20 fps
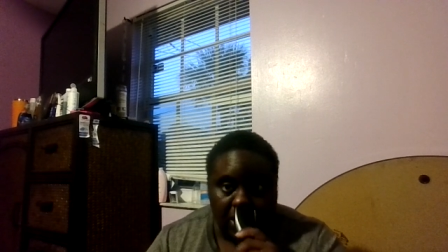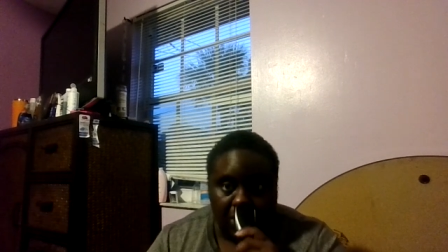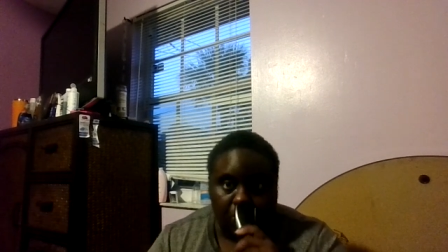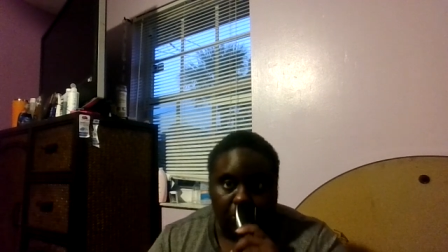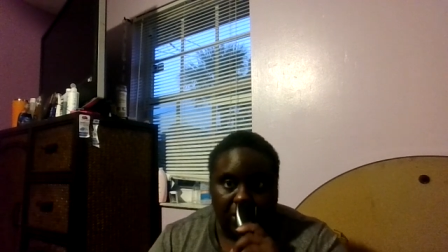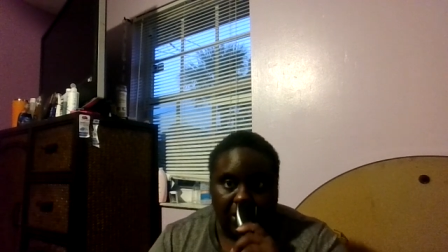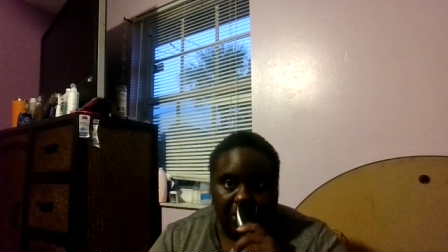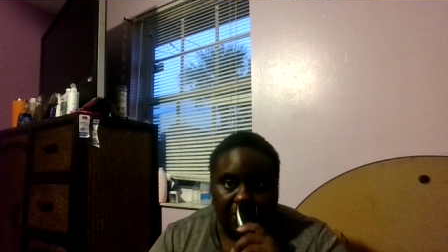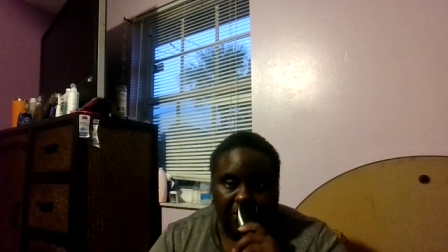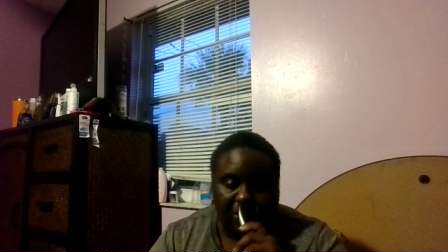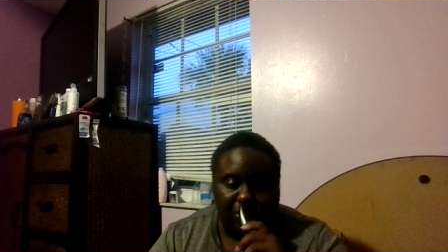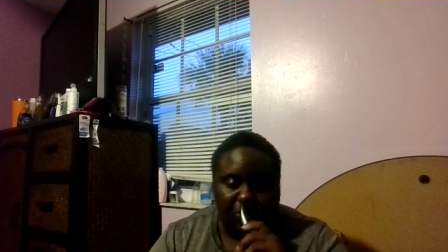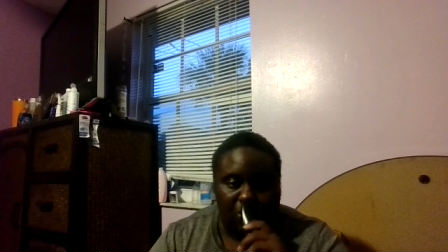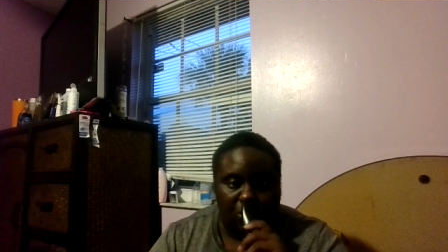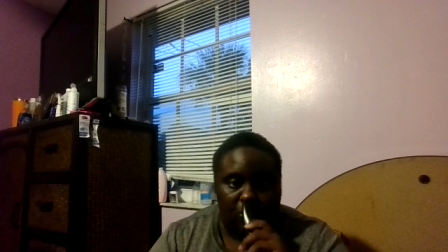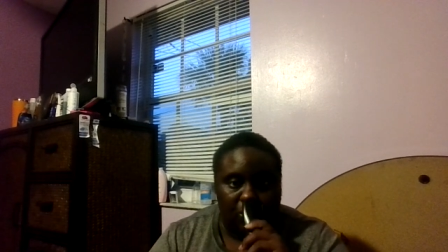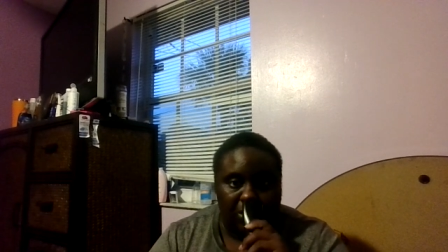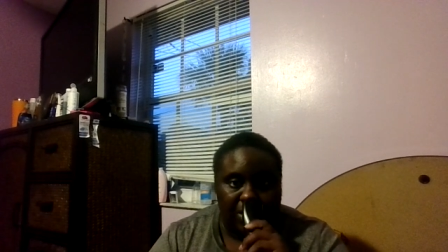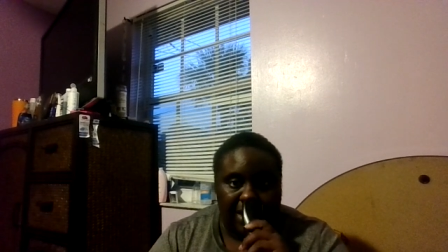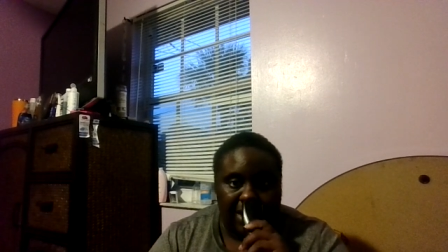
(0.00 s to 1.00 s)
I would not be
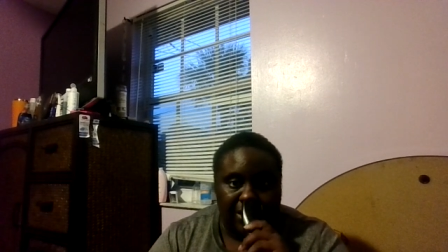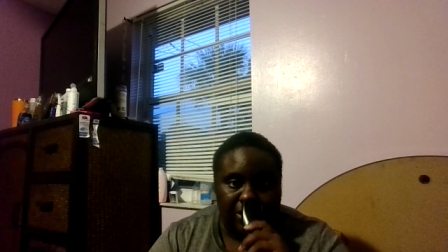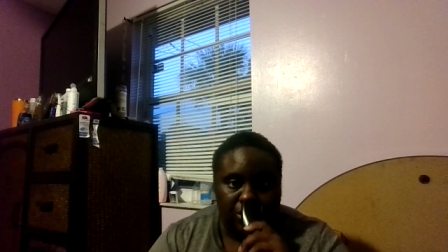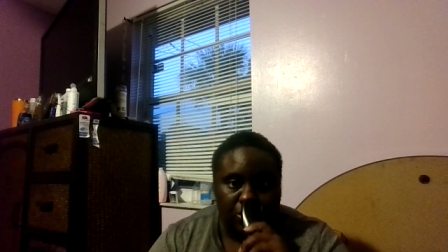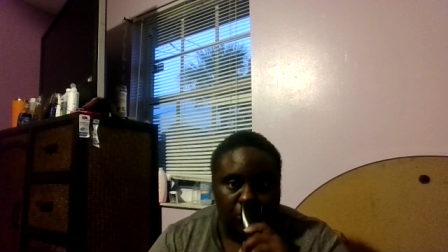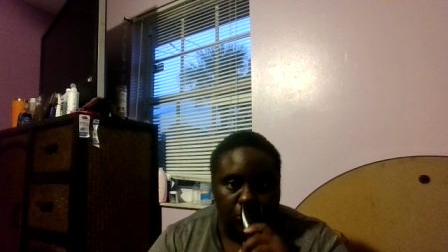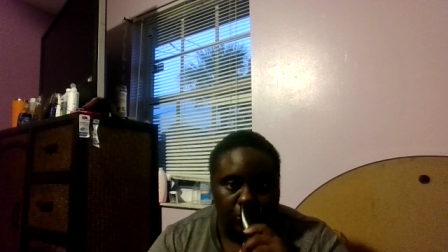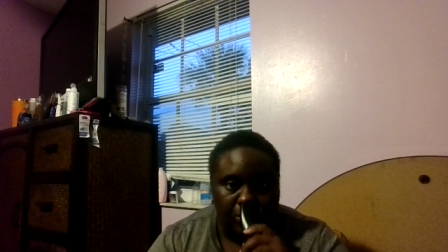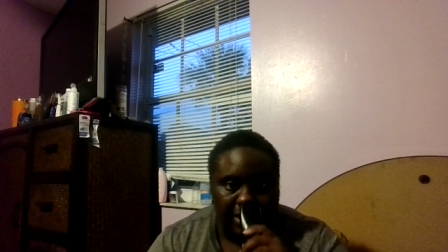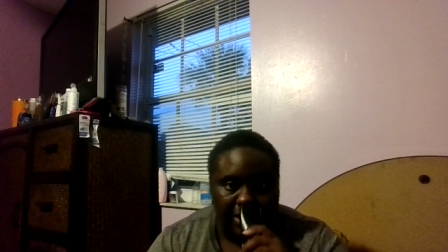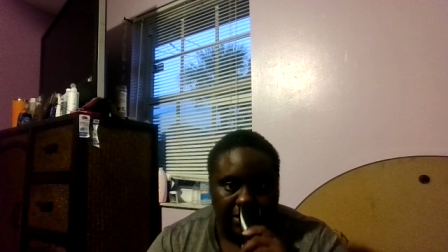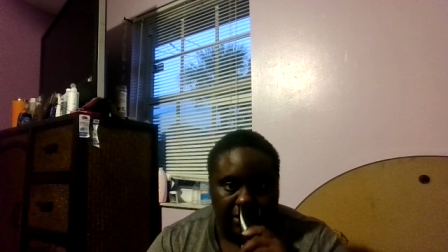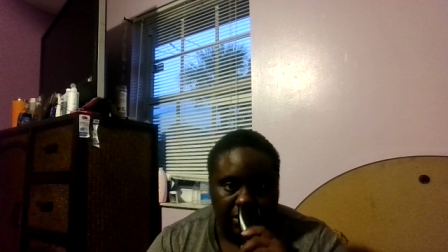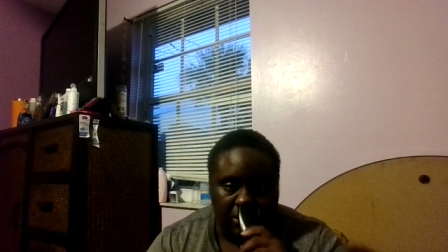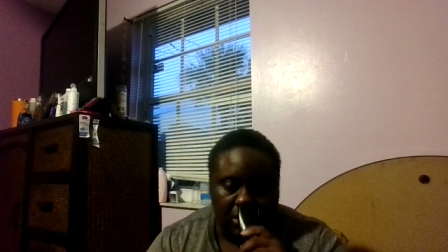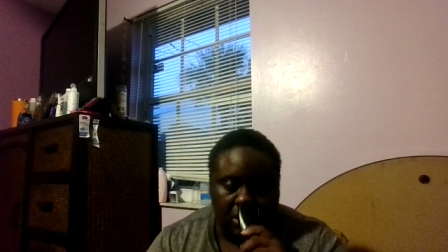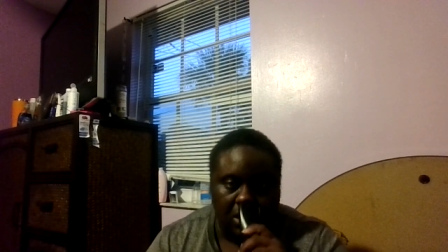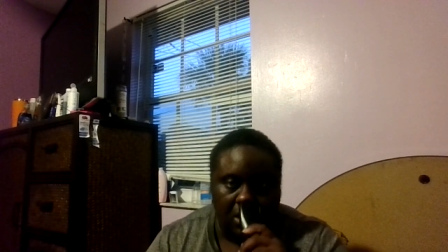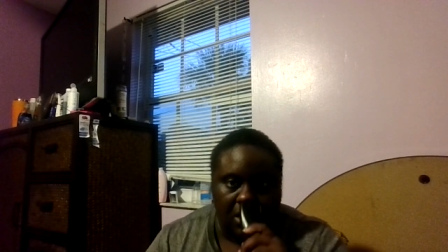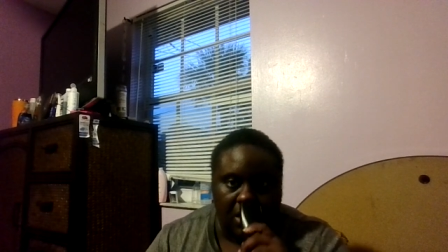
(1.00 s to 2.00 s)
doing what I do best,
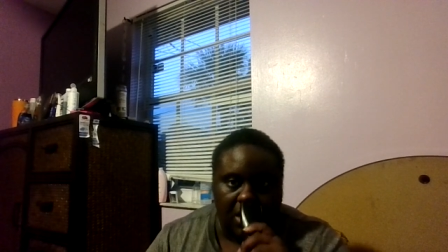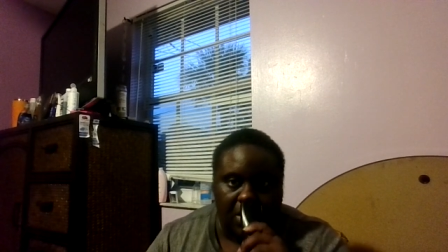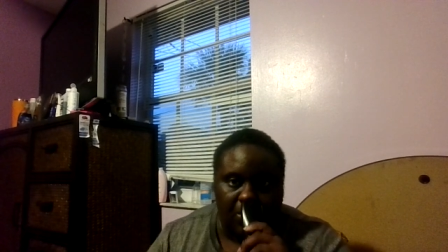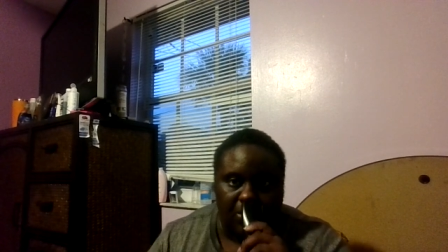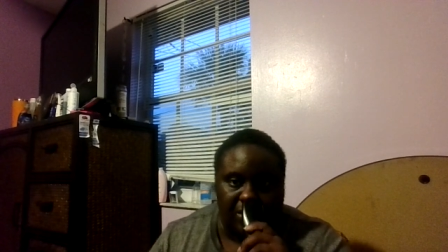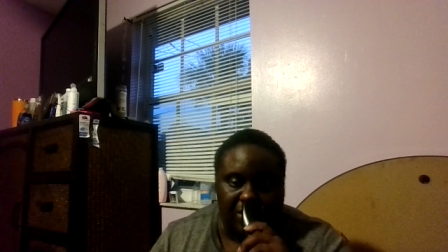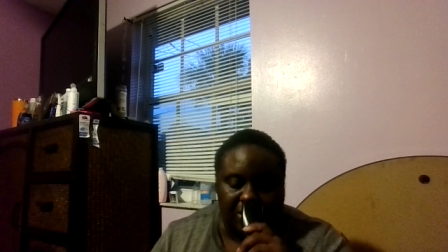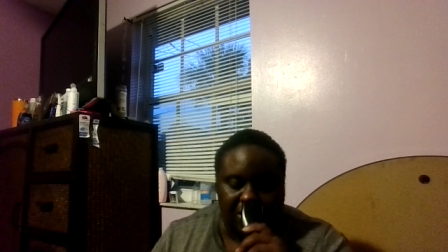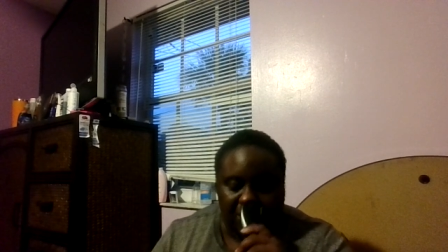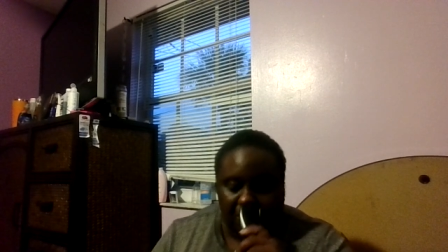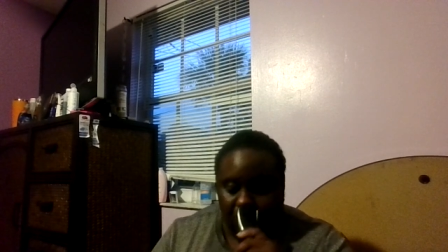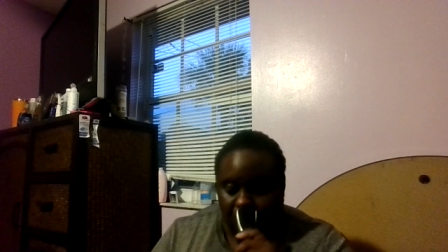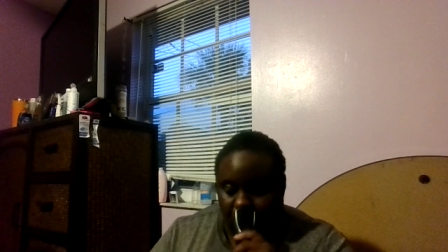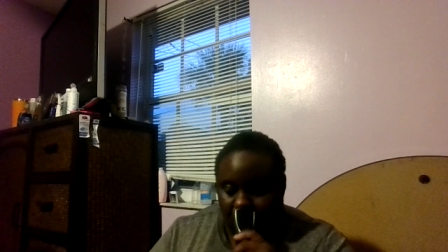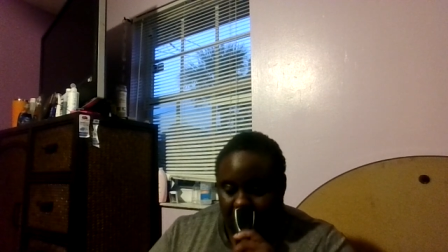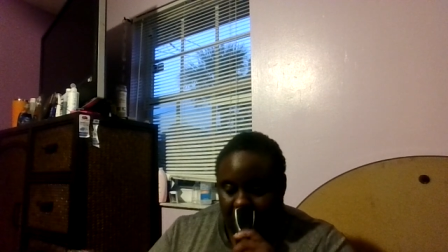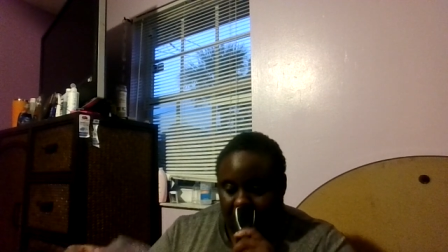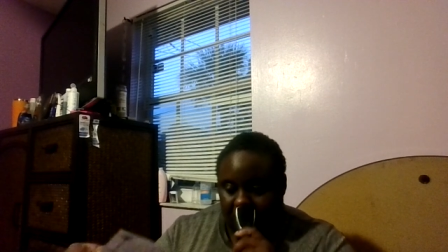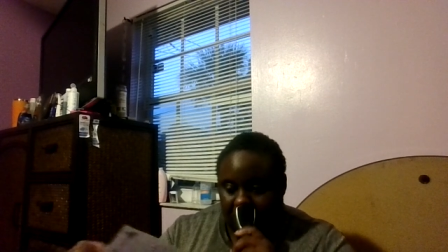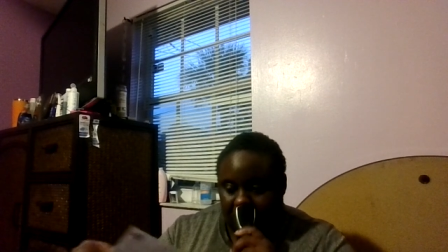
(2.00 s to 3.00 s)
which is
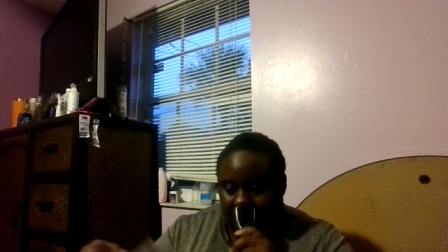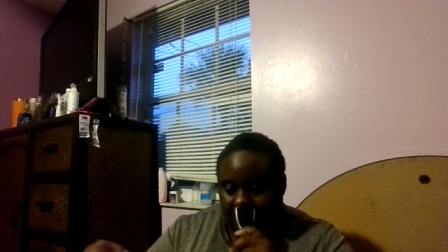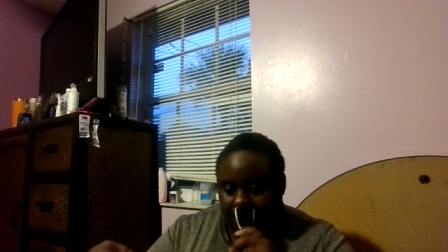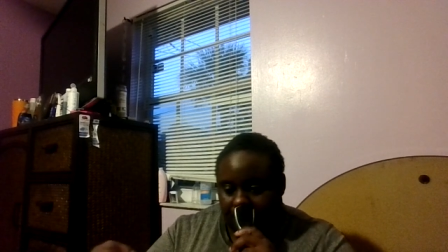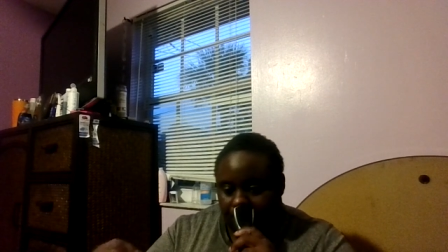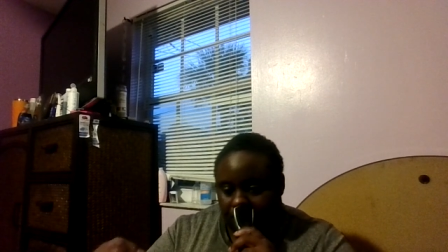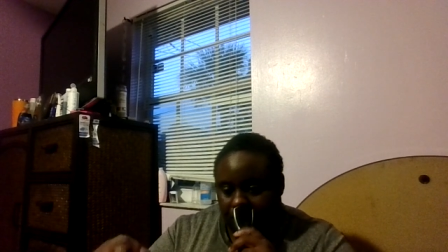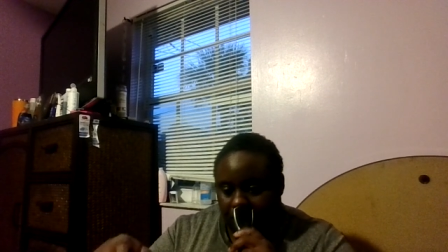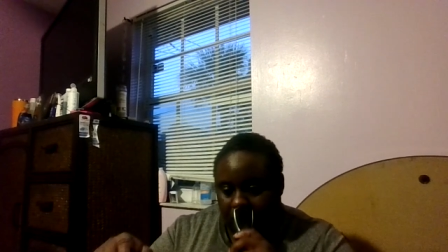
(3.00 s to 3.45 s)
amazing.